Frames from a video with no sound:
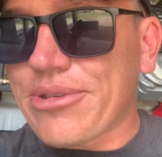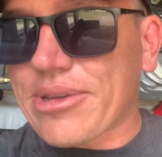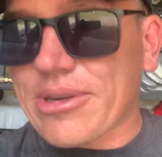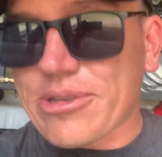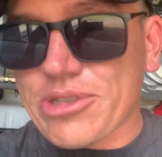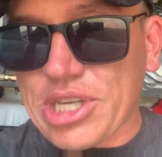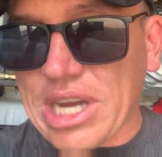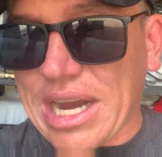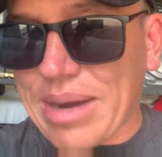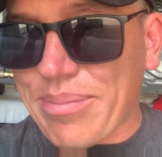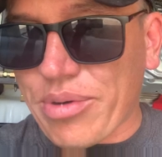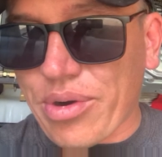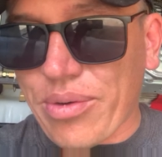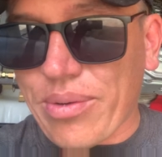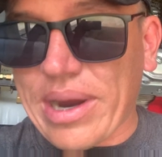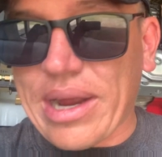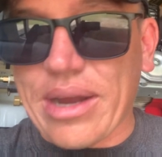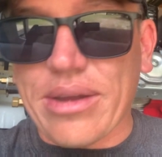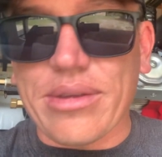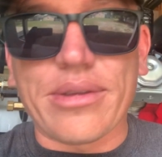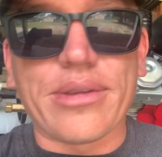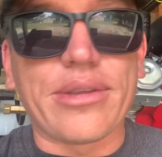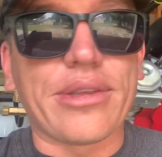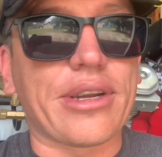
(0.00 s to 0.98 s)
they're shopping
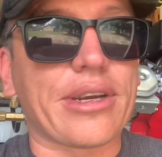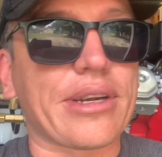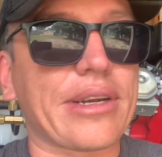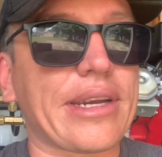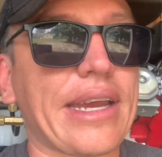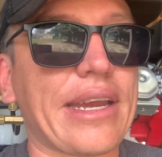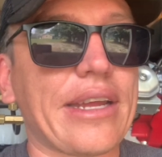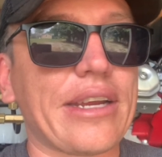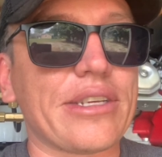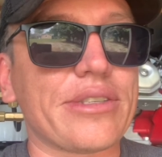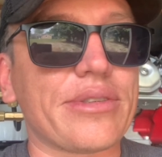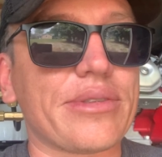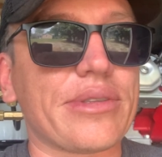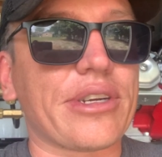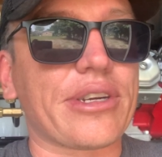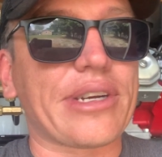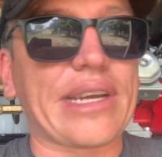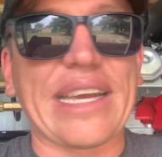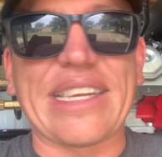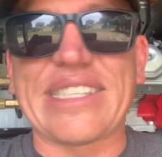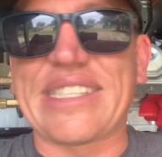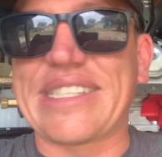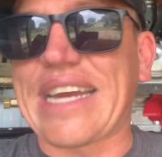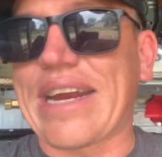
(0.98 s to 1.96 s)
around. They're getting they're
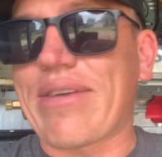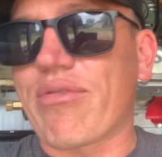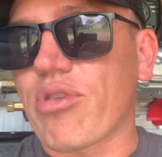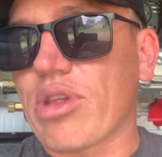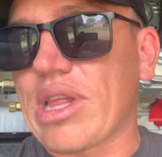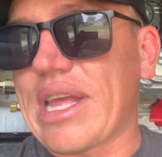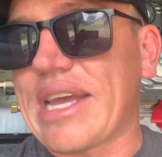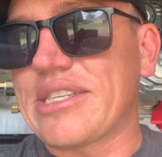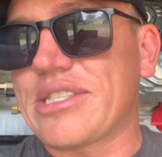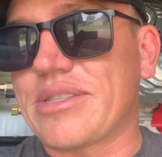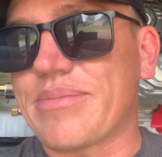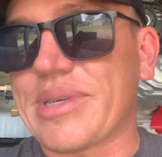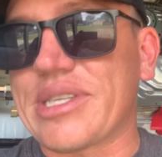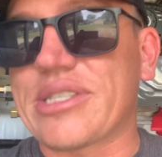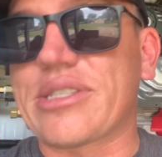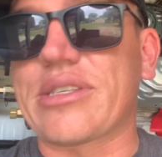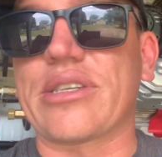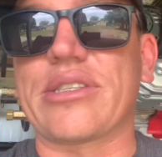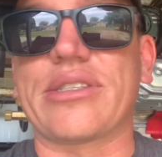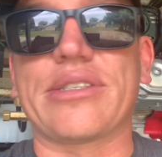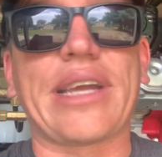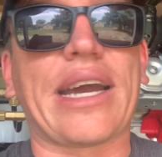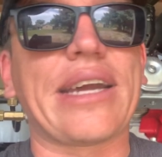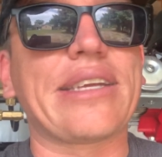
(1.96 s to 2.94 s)
getting several estimates
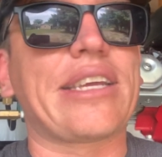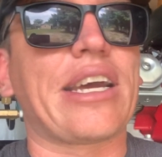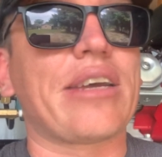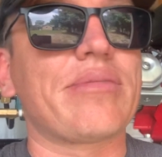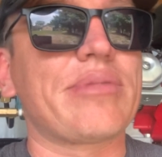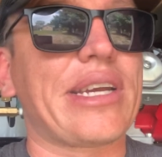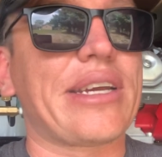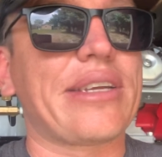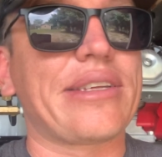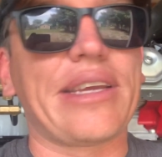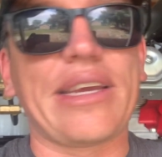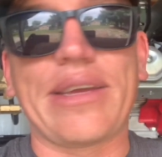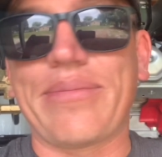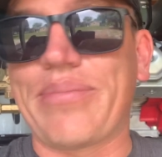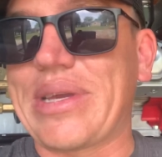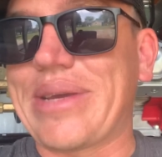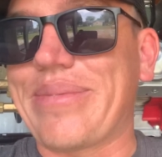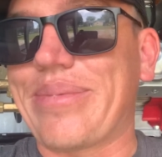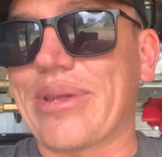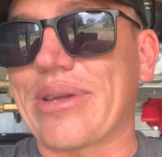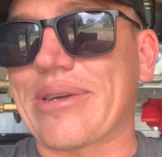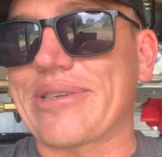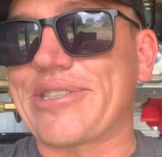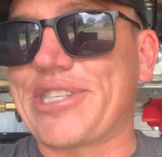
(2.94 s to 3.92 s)
because nine times out of ten
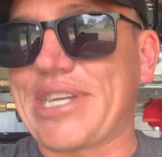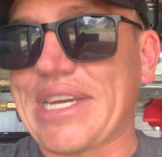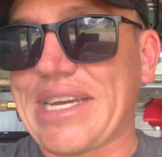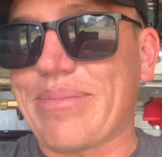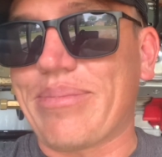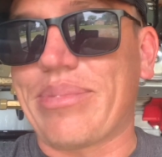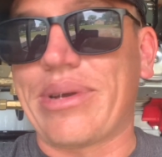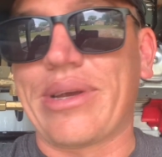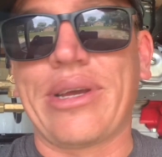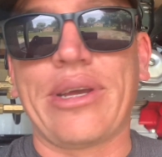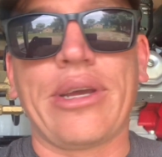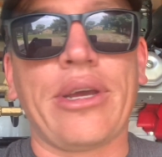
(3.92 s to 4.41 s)
people are cheap.